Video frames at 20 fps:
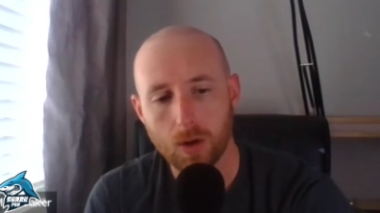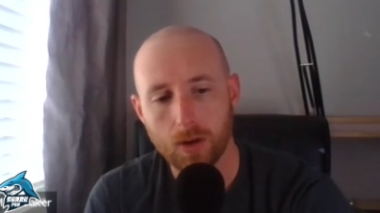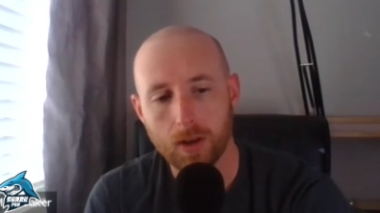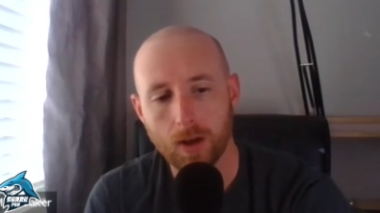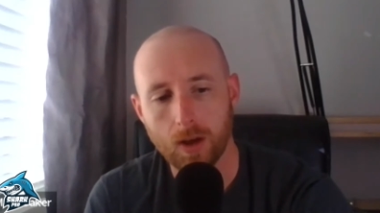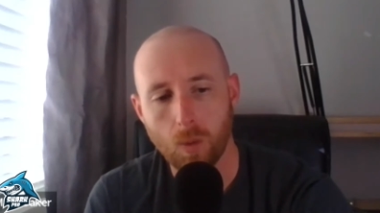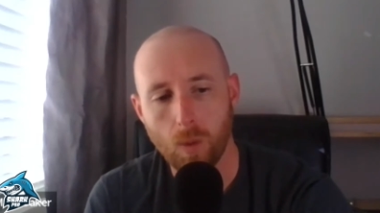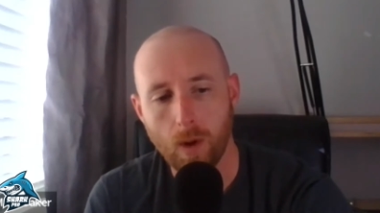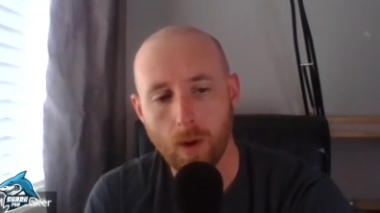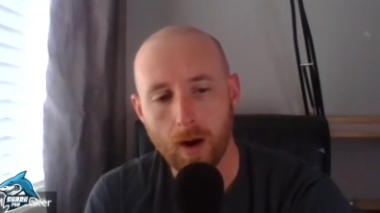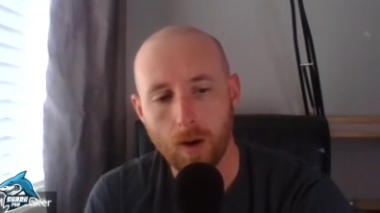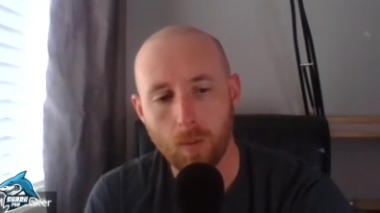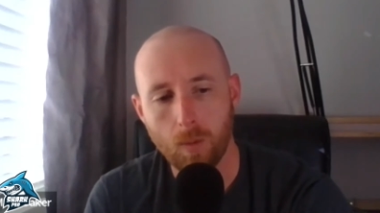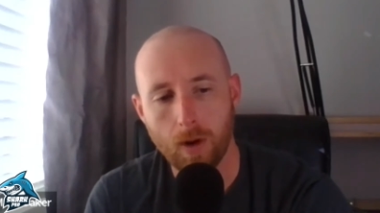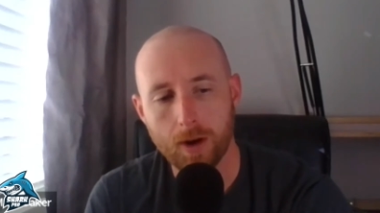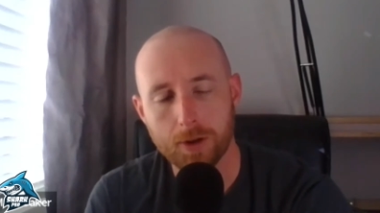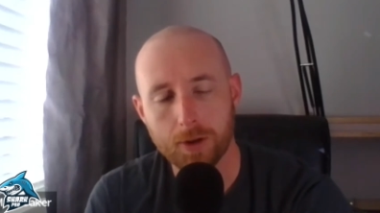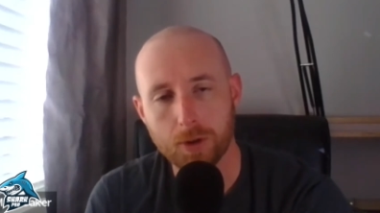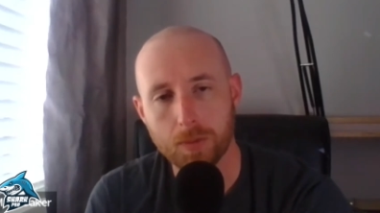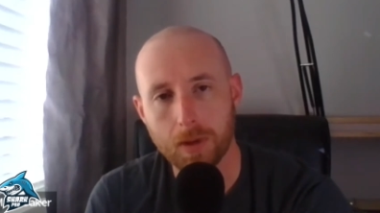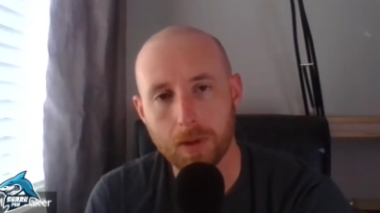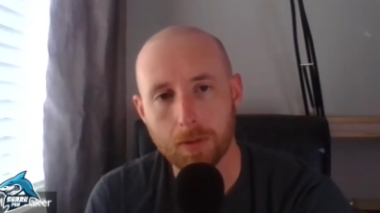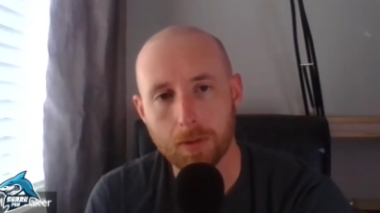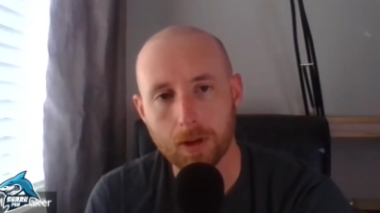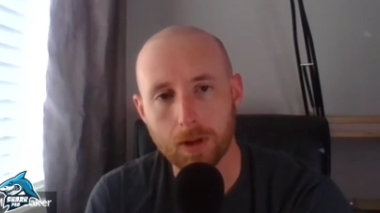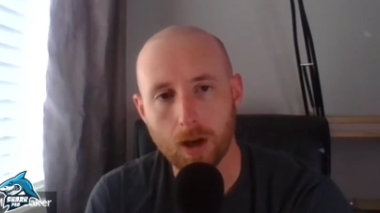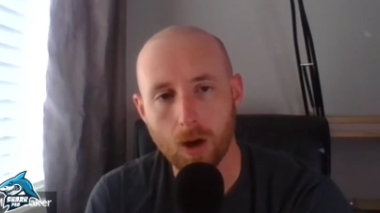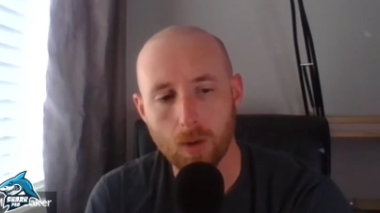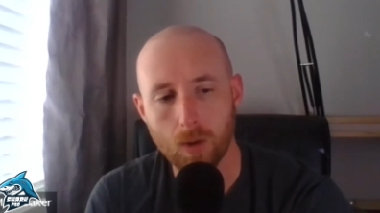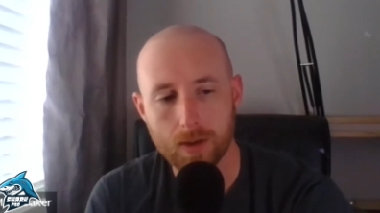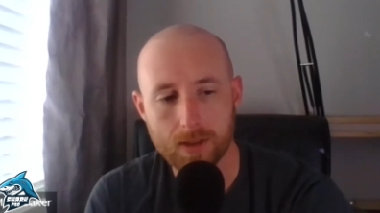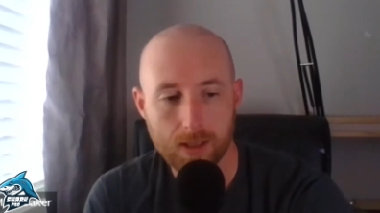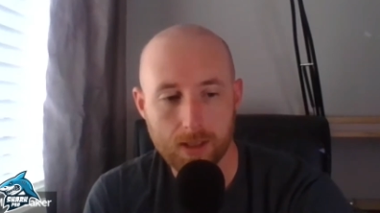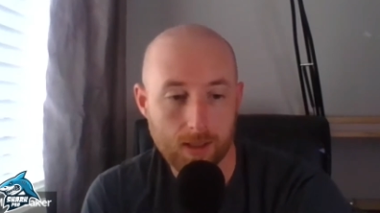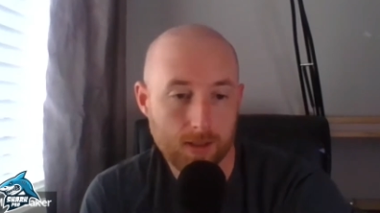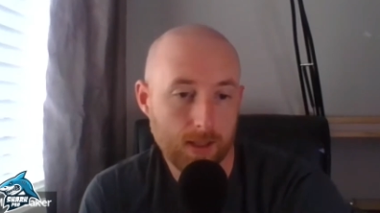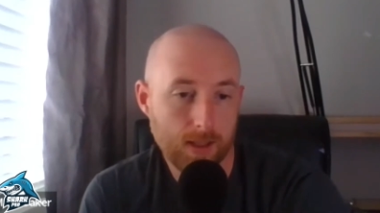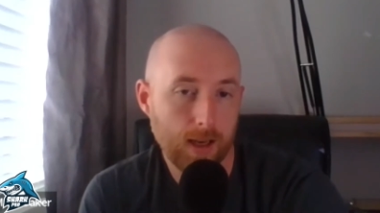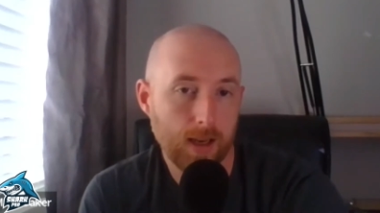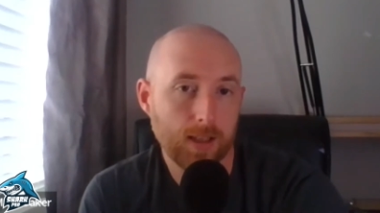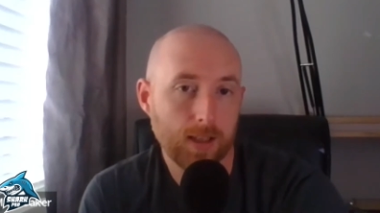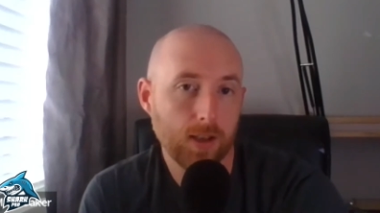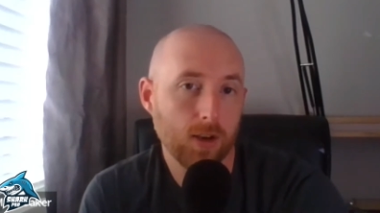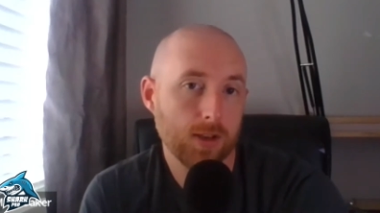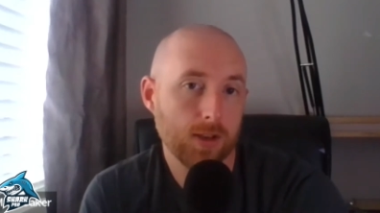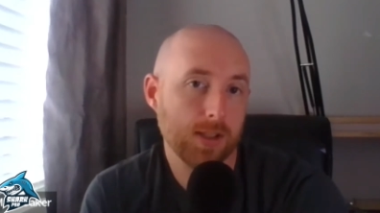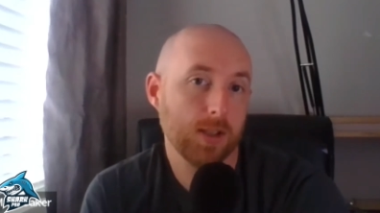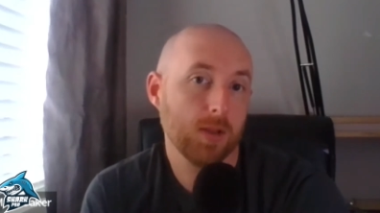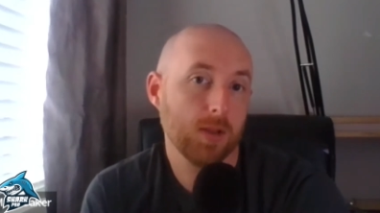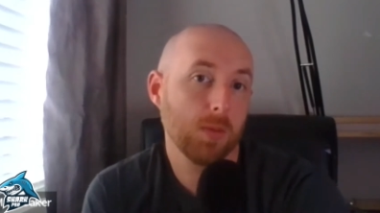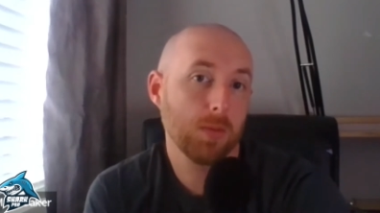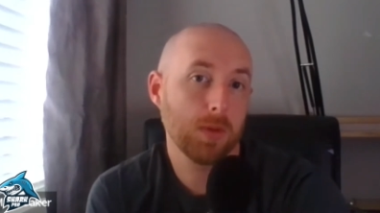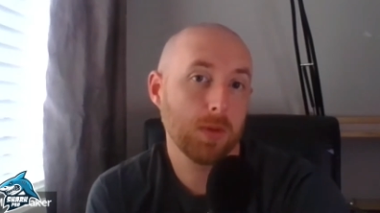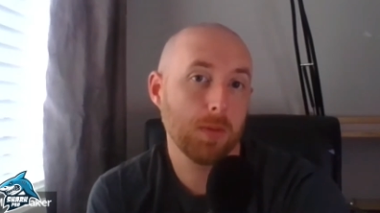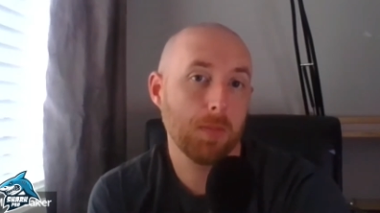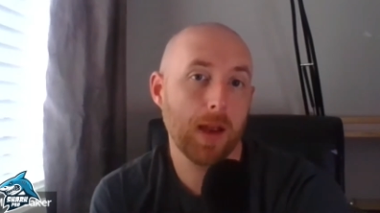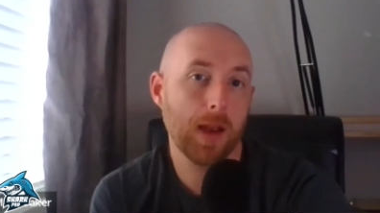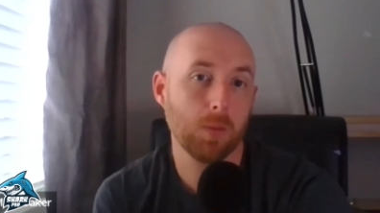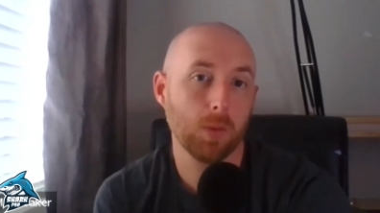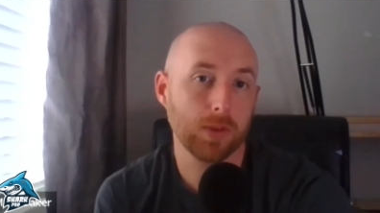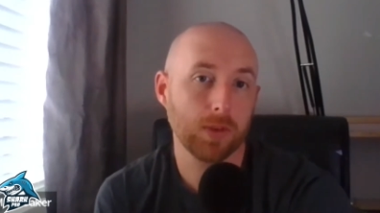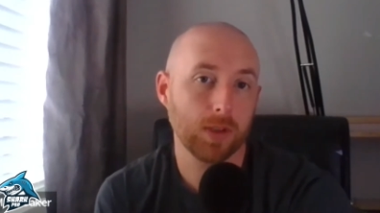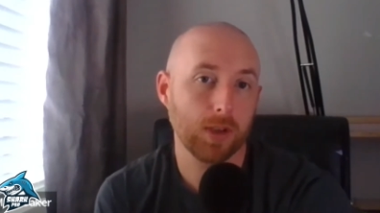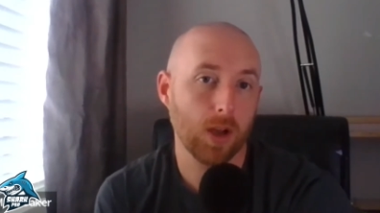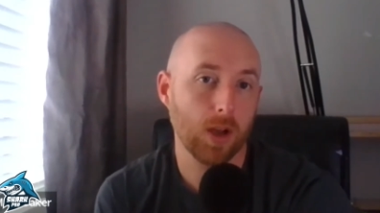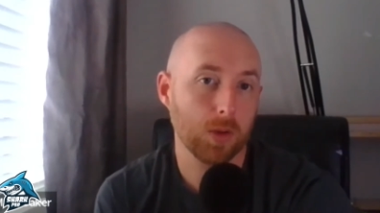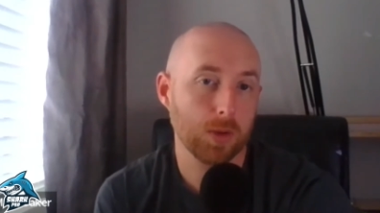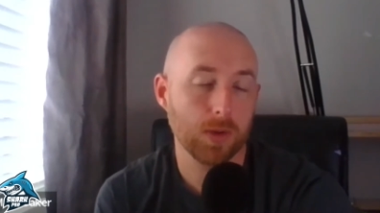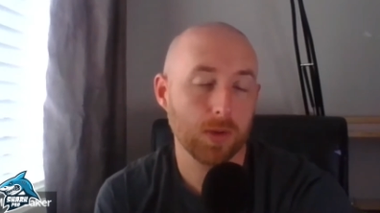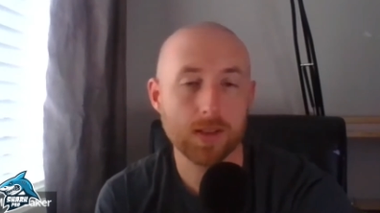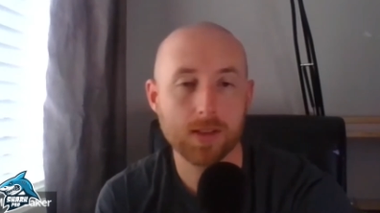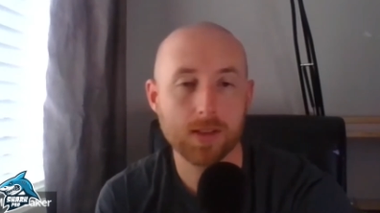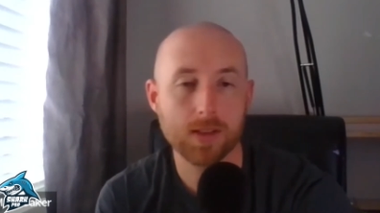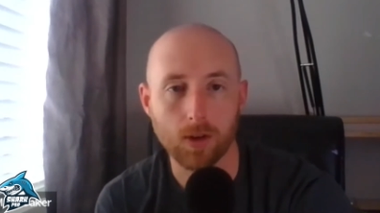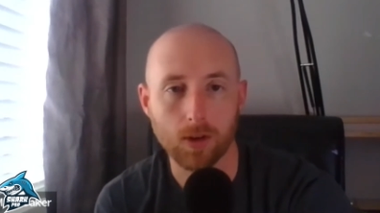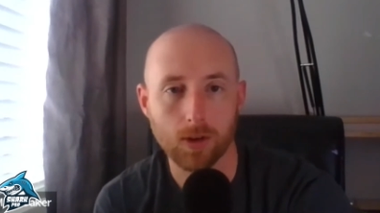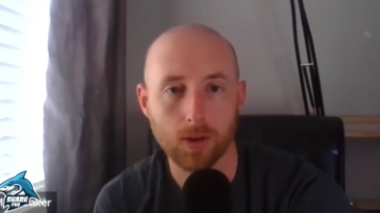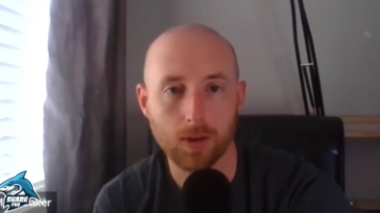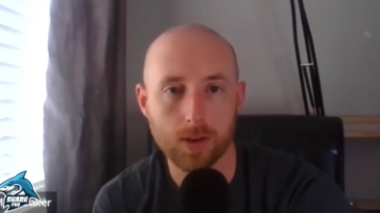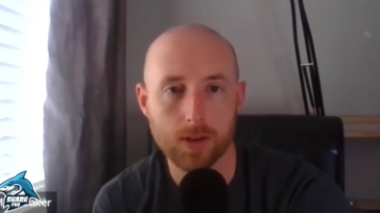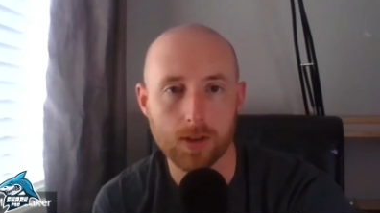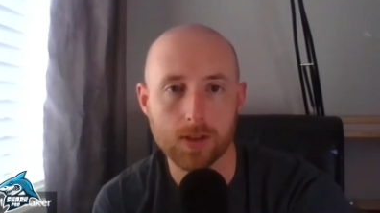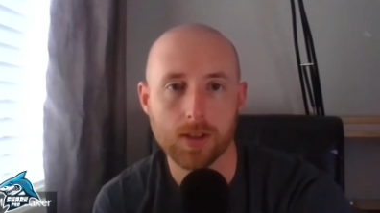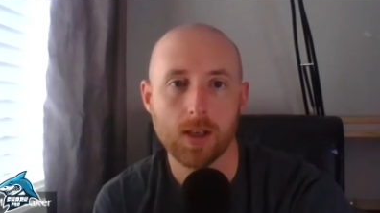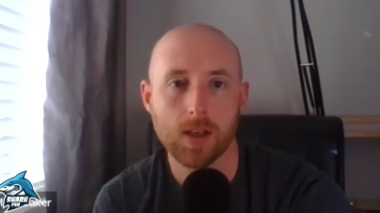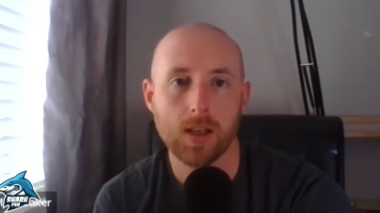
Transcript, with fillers: you know where where should people go is is the ndrc the, the main one to go to is there others